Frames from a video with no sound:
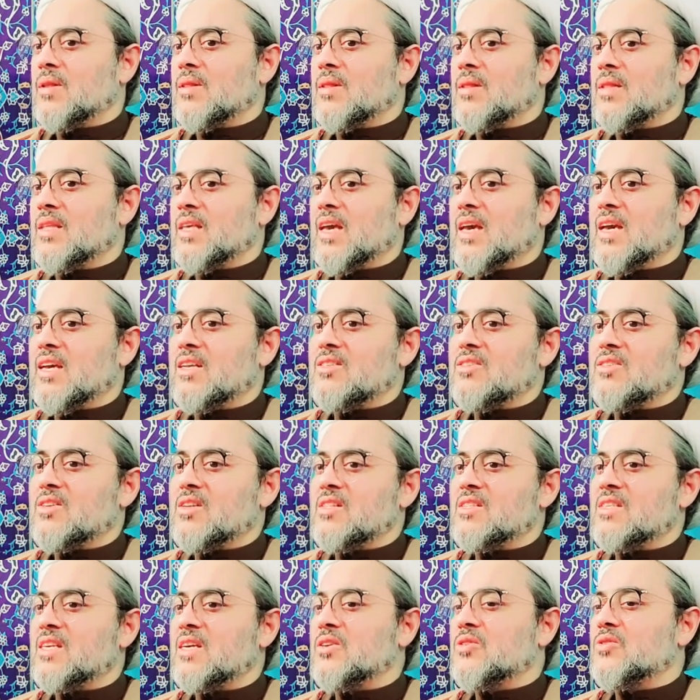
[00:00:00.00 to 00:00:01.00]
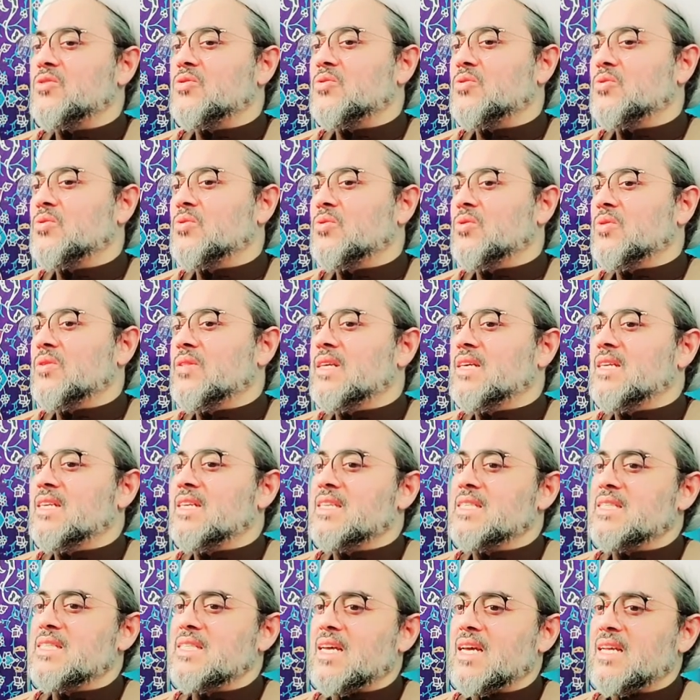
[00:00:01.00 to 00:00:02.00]
The angels and Ruh, they
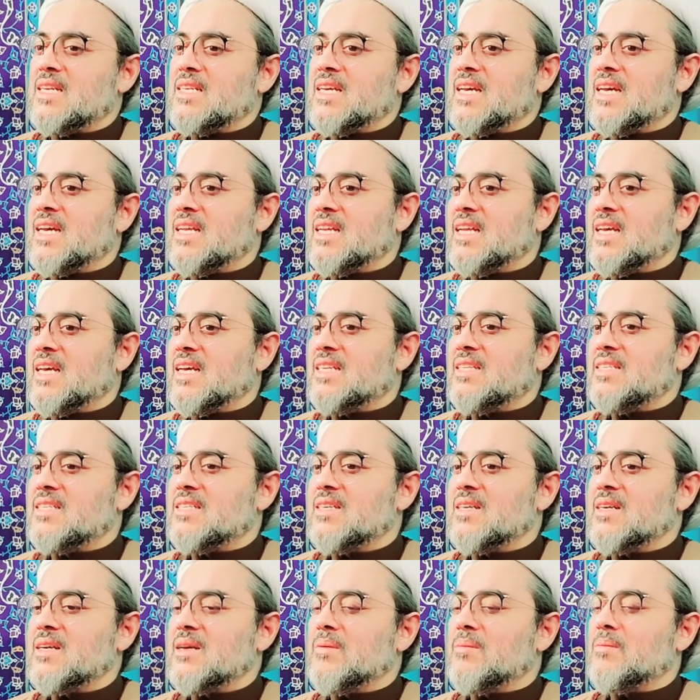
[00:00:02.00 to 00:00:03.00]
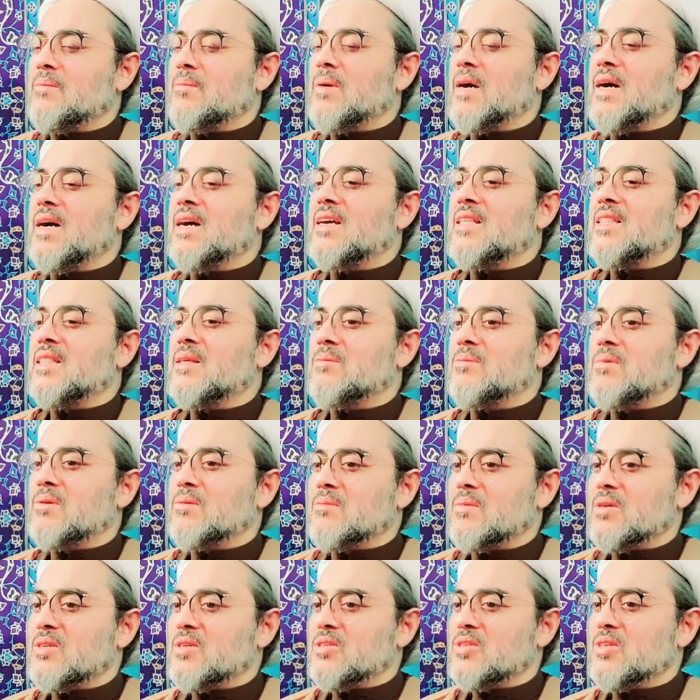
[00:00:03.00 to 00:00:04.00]
descend in it by the
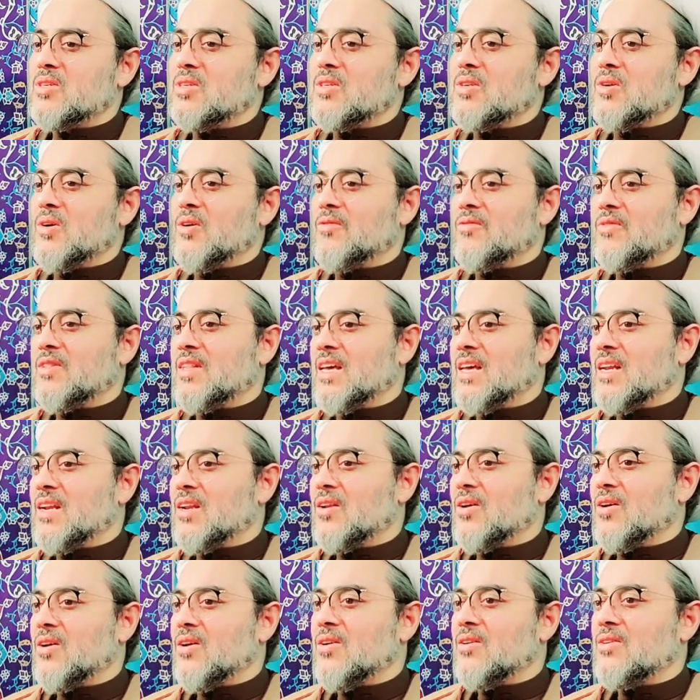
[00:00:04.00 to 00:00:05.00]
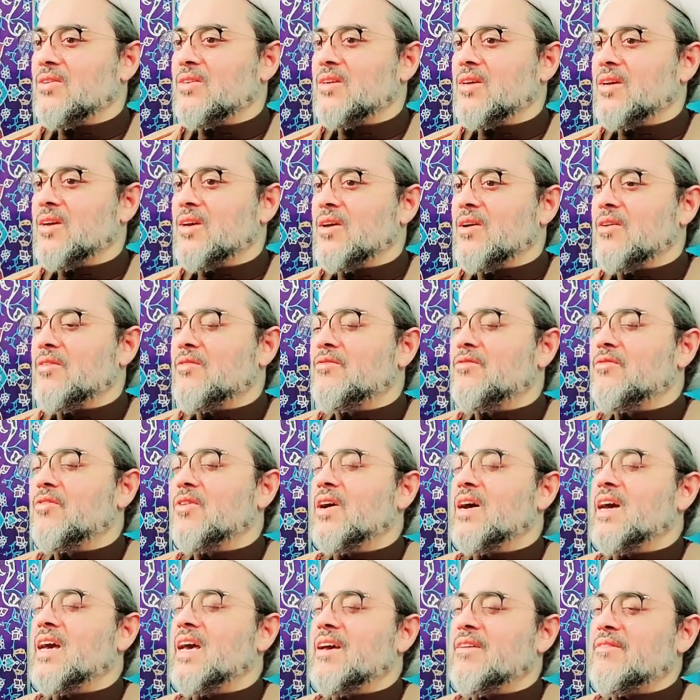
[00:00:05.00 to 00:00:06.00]
permission of their Lord
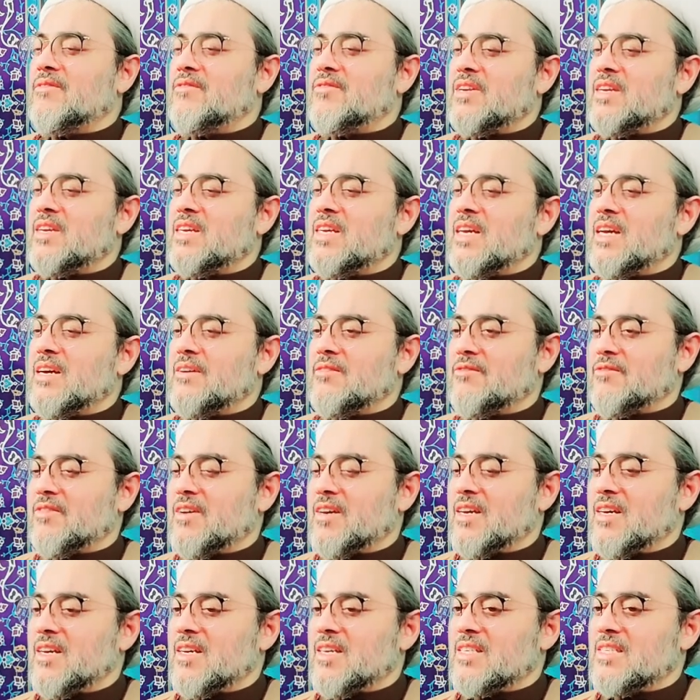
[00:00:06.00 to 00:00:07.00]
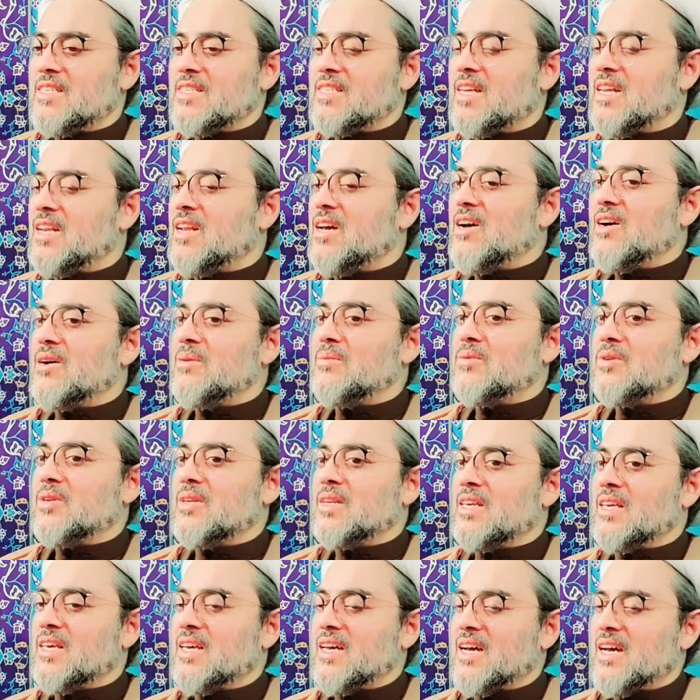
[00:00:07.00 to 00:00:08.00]
for every affair. Salamun
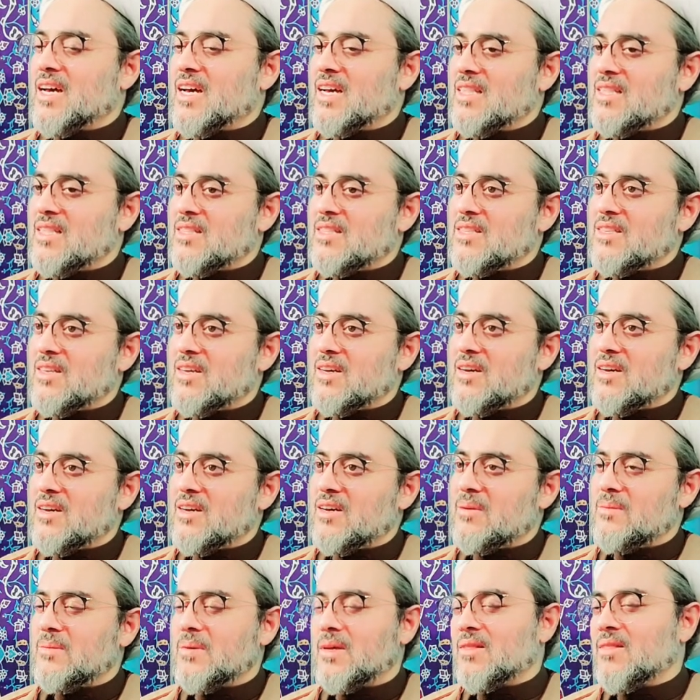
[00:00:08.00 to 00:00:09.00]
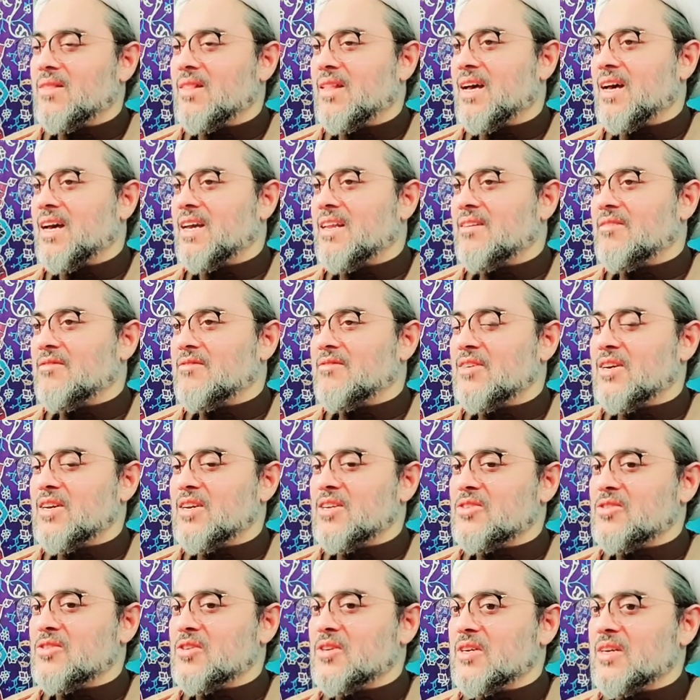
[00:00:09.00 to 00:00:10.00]
hiya hatta matla'il
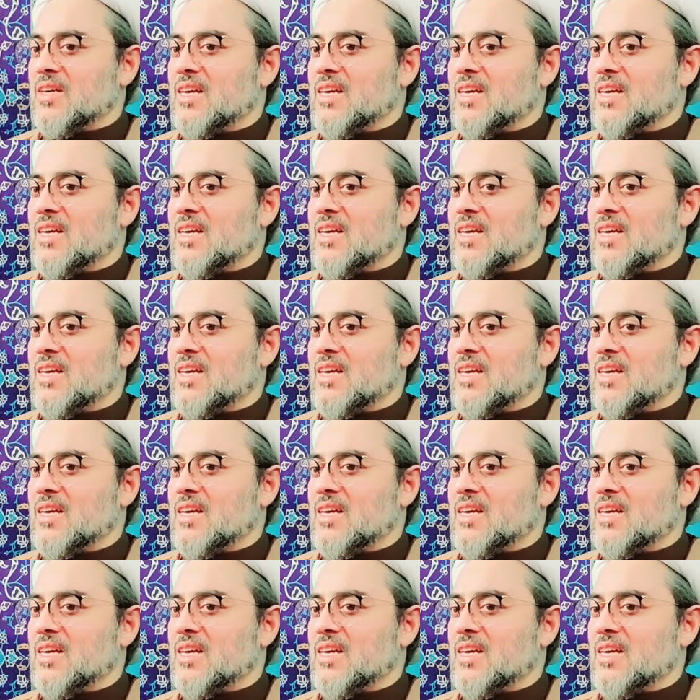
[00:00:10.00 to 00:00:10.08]
fajr.